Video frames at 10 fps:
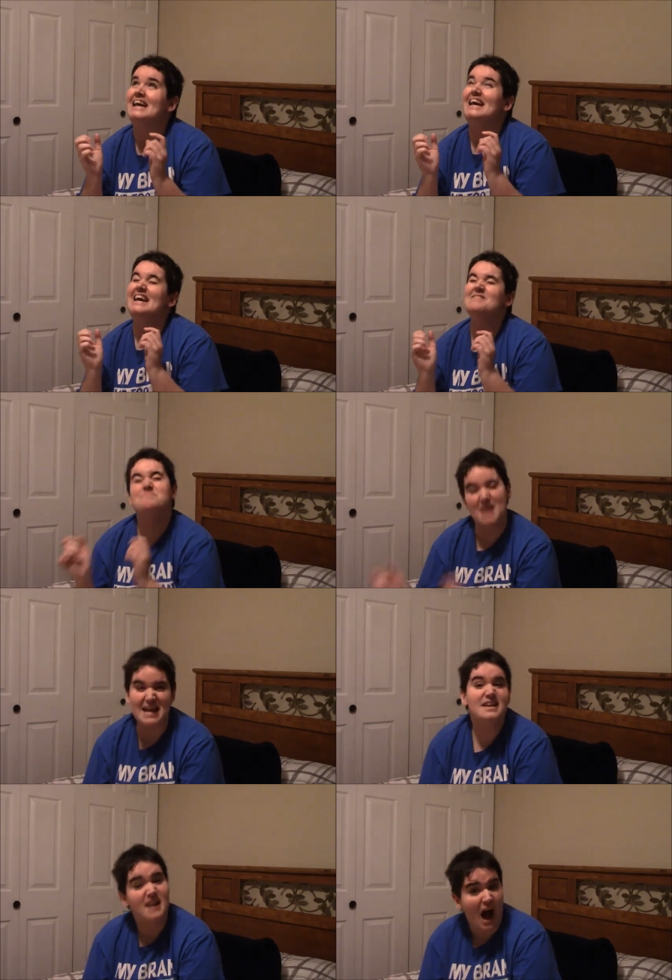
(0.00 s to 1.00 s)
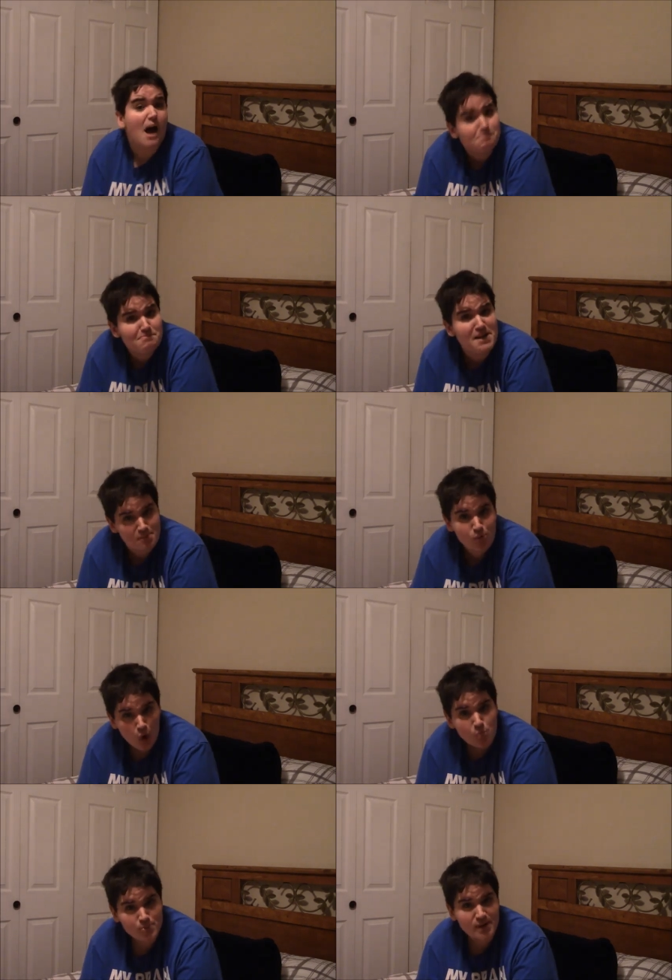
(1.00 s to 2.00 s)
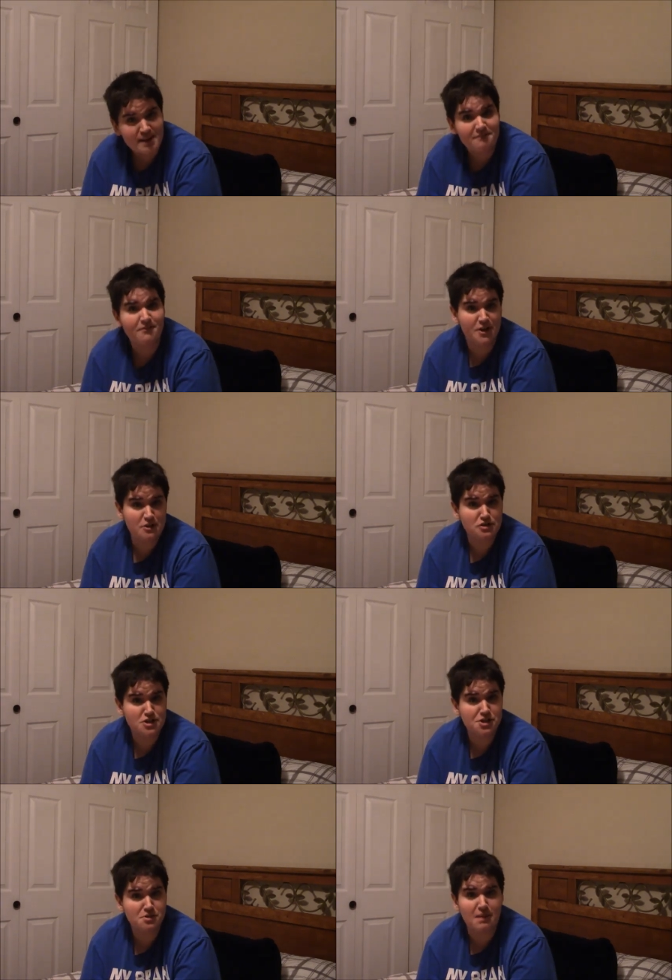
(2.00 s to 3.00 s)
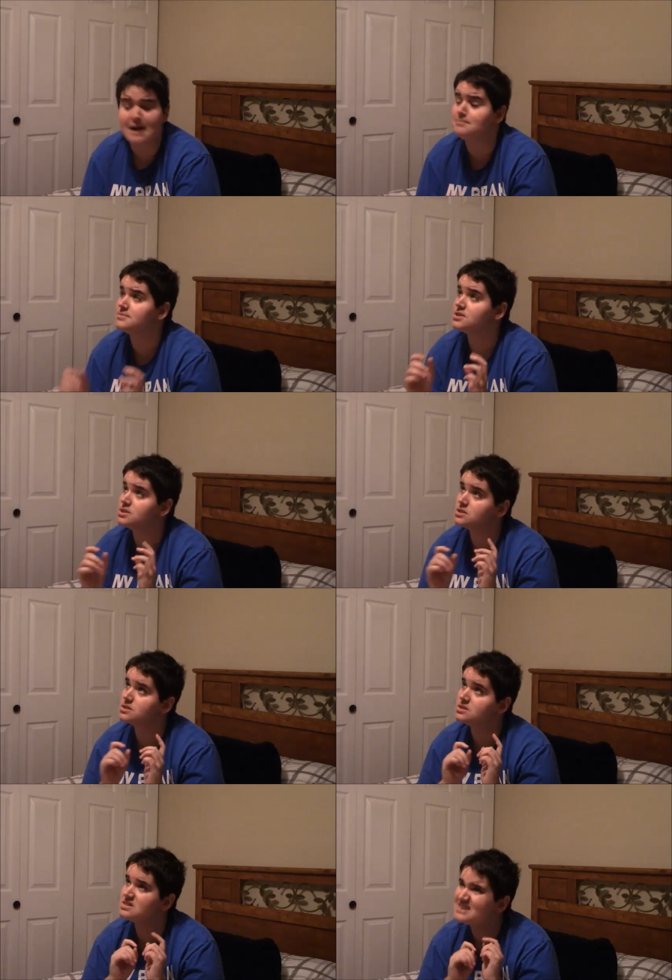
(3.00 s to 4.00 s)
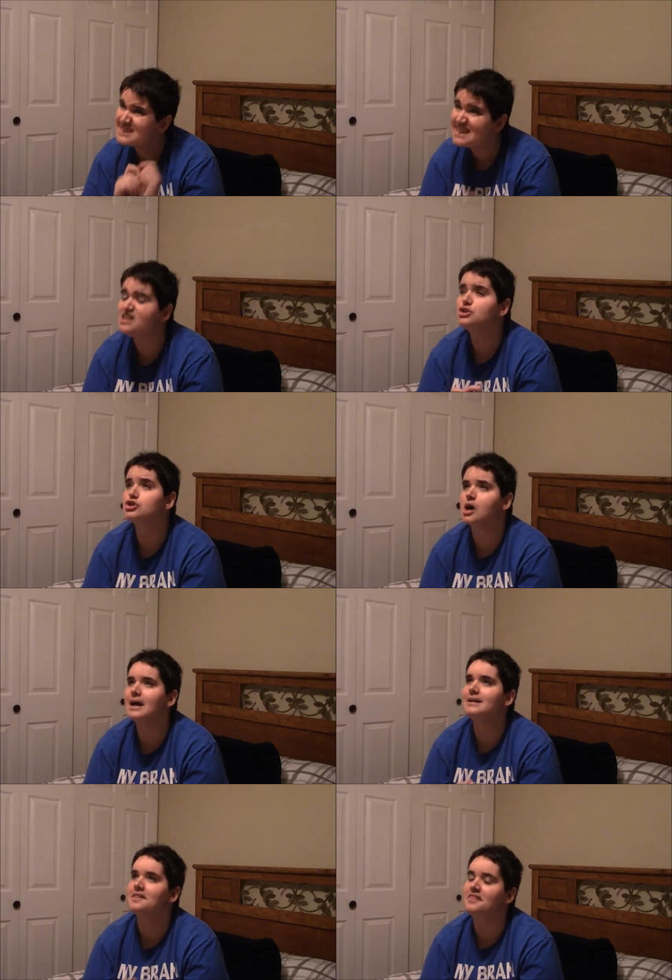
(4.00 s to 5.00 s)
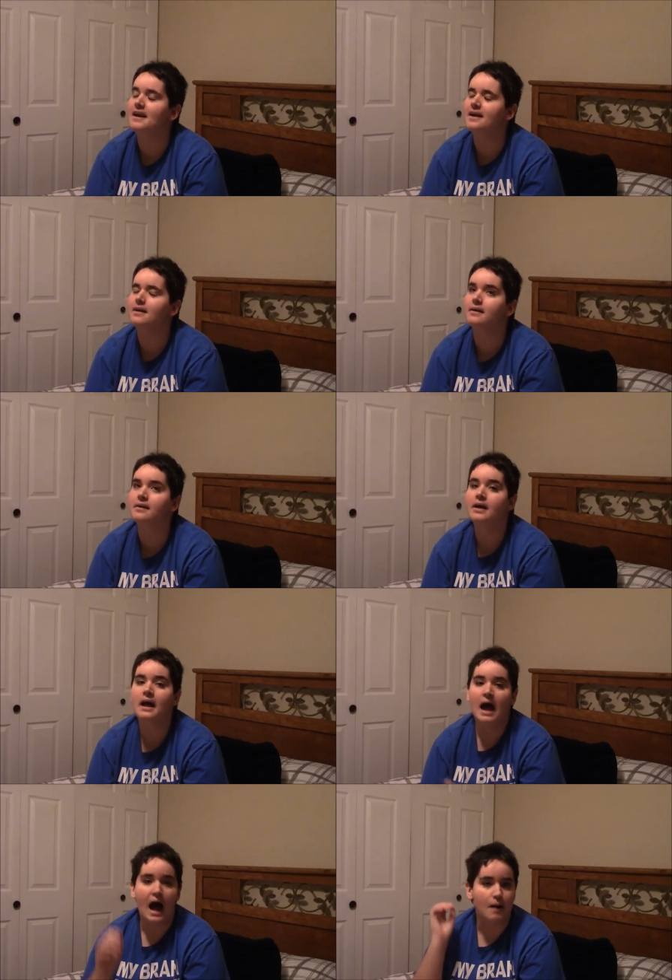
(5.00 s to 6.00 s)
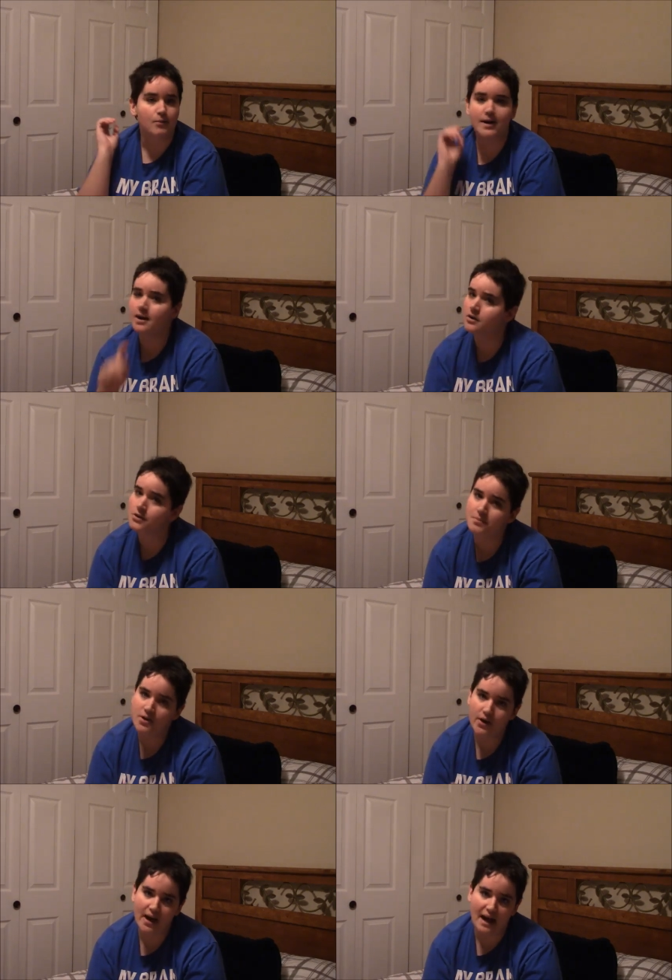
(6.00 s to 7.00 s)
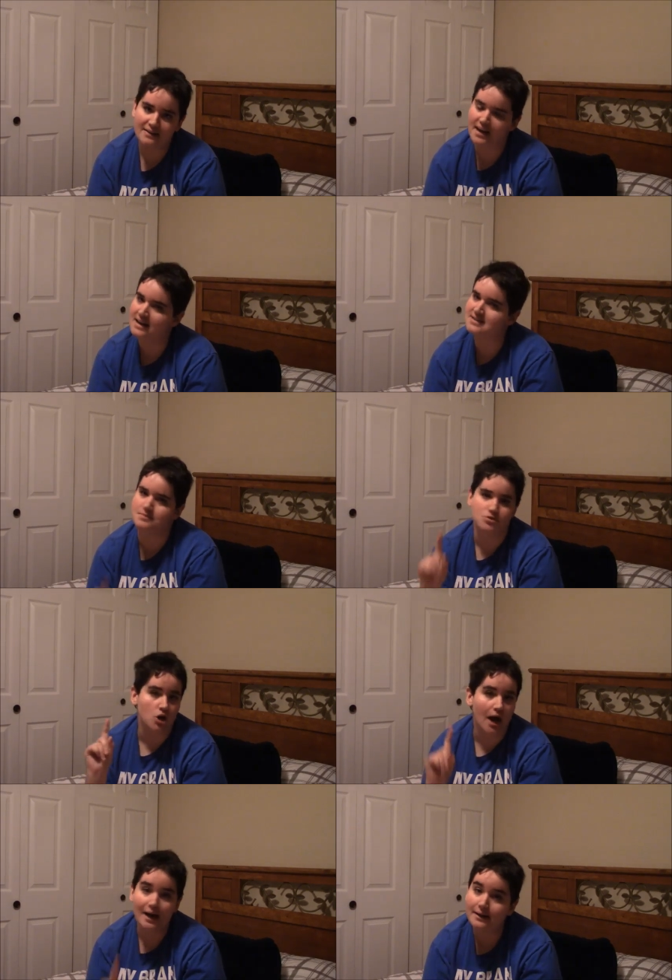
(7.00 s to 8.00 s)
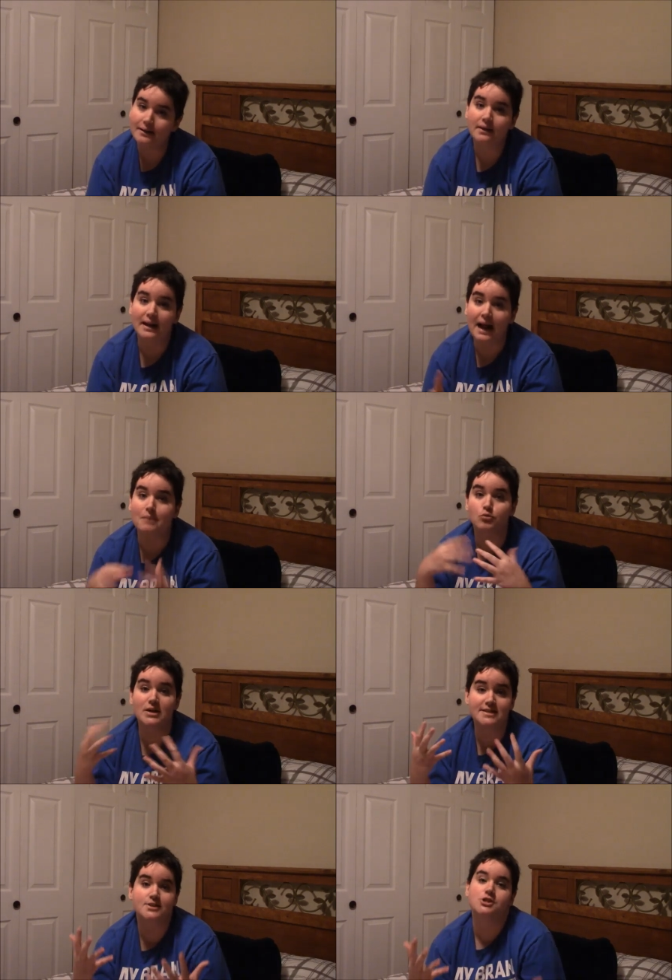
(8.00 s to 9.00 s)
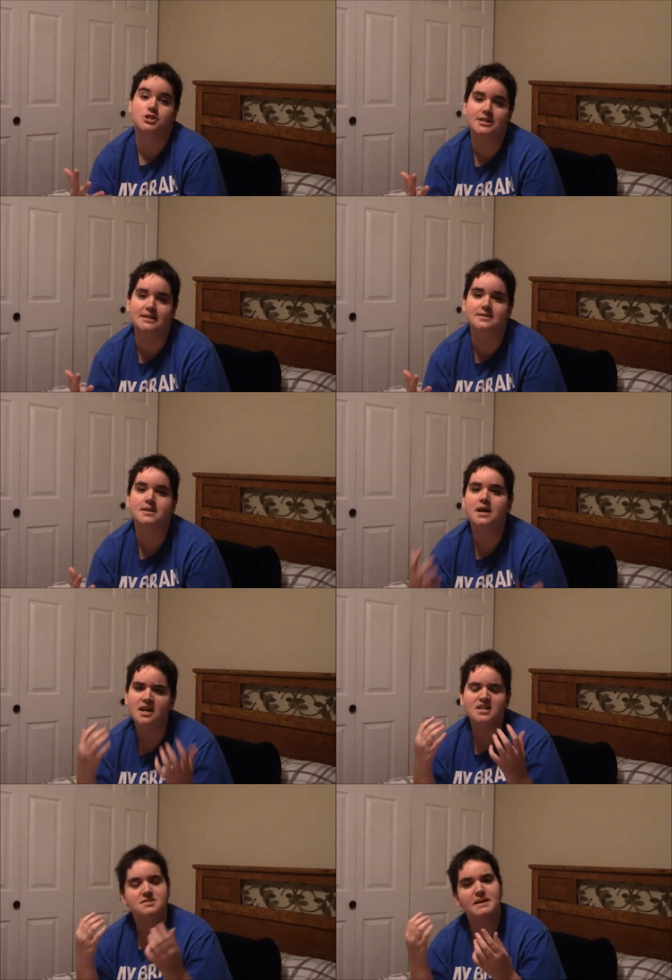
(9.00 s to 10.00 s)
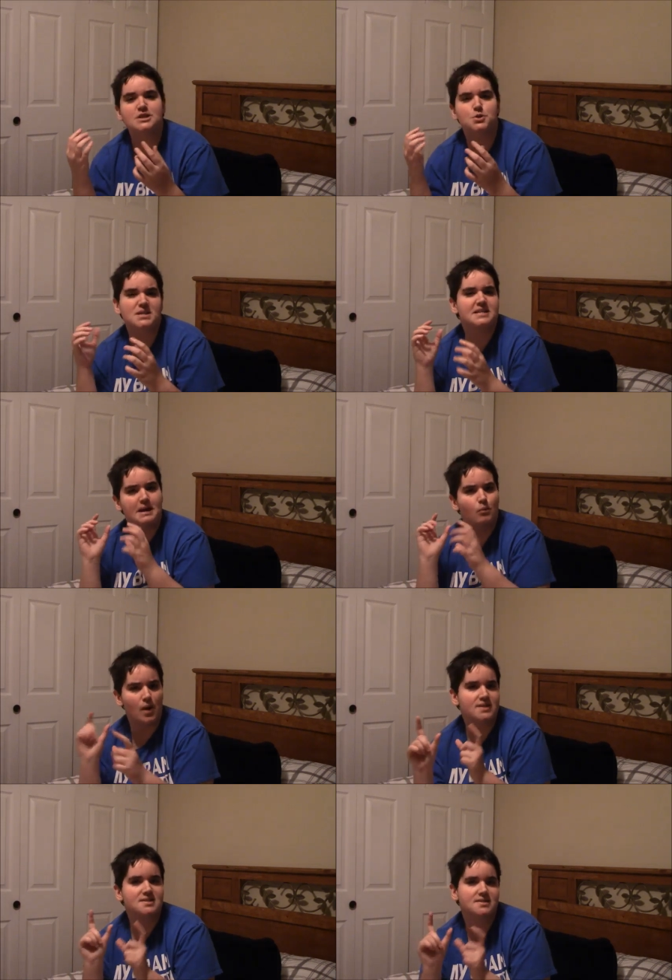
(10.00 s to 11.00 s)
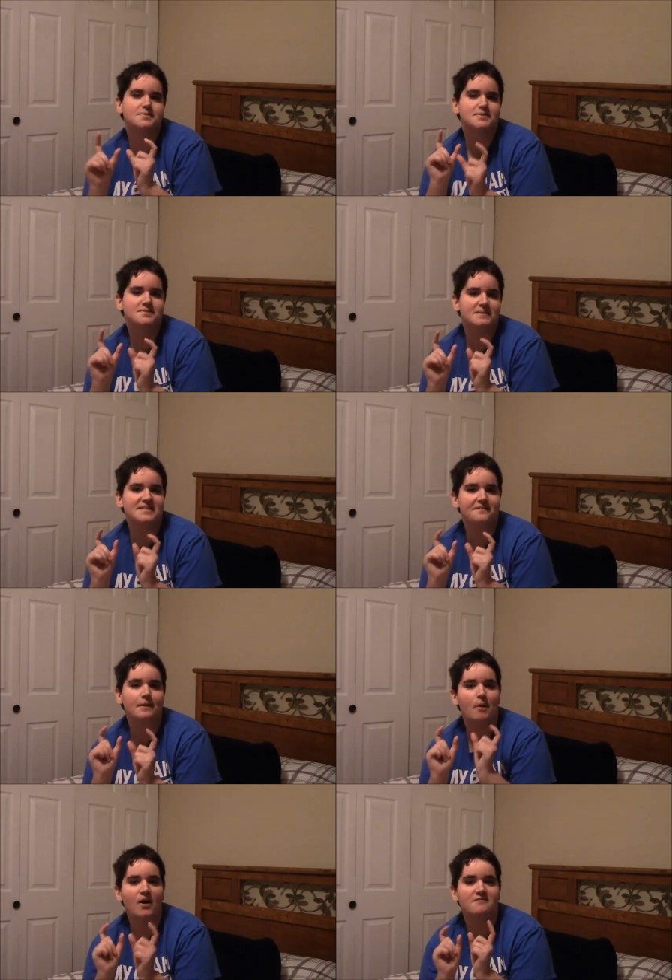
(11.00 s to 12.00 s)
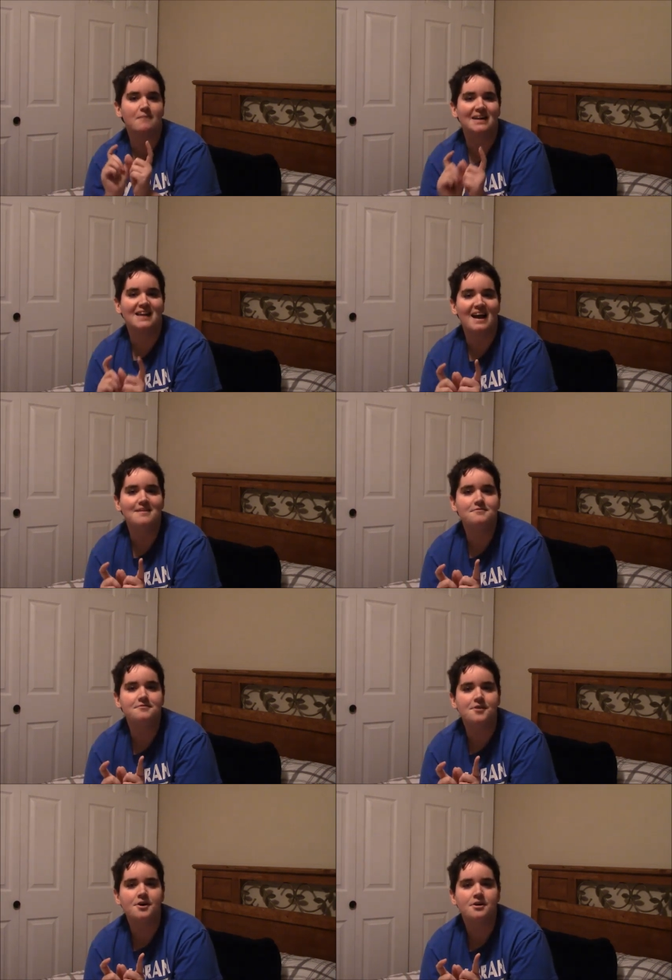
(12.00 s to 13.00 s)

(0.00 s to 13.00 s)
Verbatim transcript: It may not be appropriate for YouTube. I'm still trying to think. I'm reading all the community guidelines. I'm trying to like, I'm researching this to make sure that that one specific part of my life